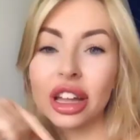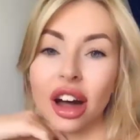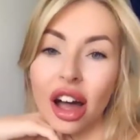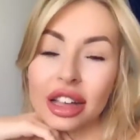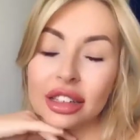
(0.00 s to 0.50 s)

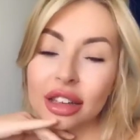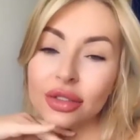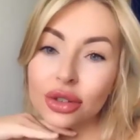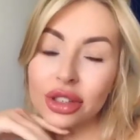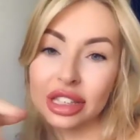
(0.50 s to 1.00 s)
guys, if
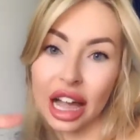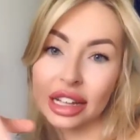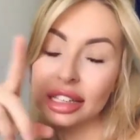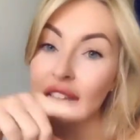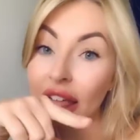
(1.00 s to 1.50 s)
you're
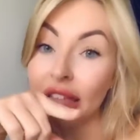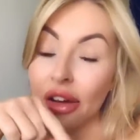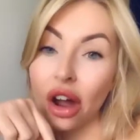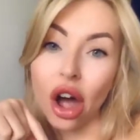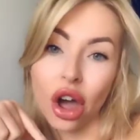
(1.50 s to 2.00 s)
sad, sat
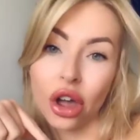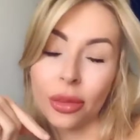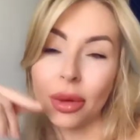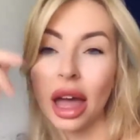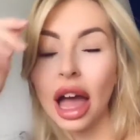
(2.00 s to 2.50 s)
there at
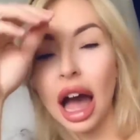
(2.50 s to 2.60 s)
home,